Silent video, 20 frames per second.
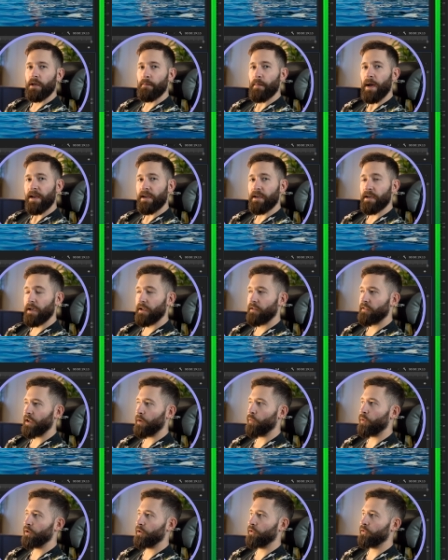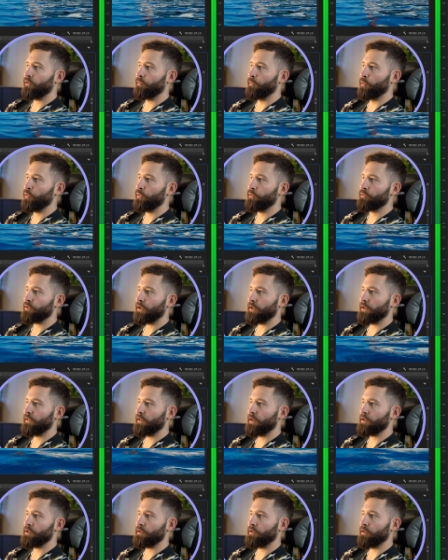In my case I want a smooth
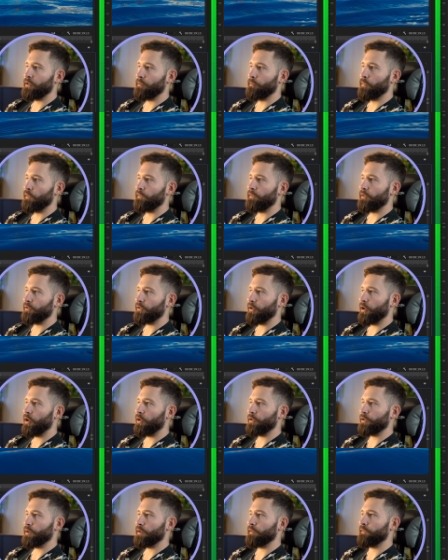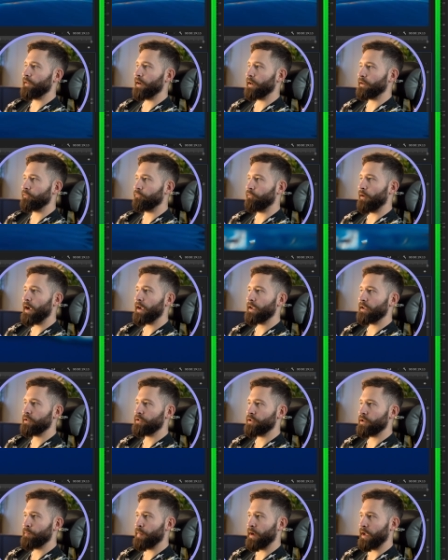transition to the muffled audio effect right as
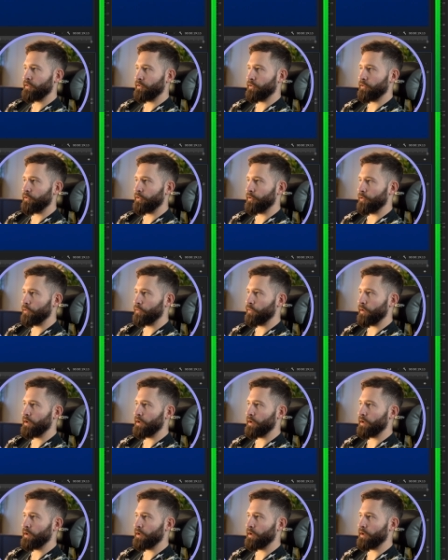she passes through